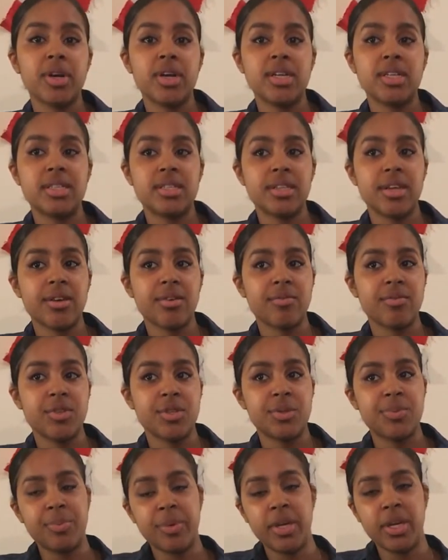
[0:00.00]
instead of
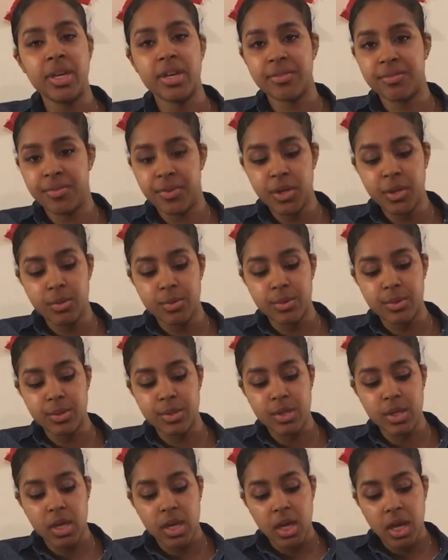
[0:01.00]
just being
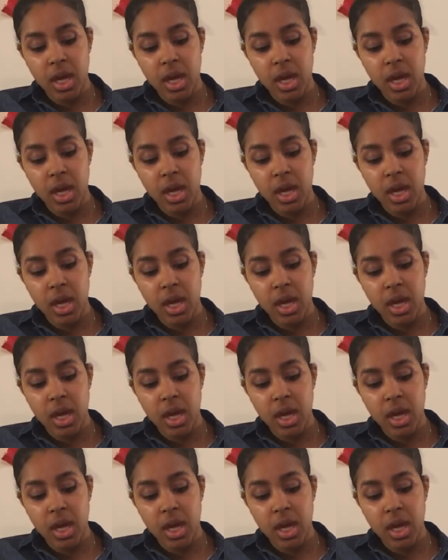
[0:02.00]
confused.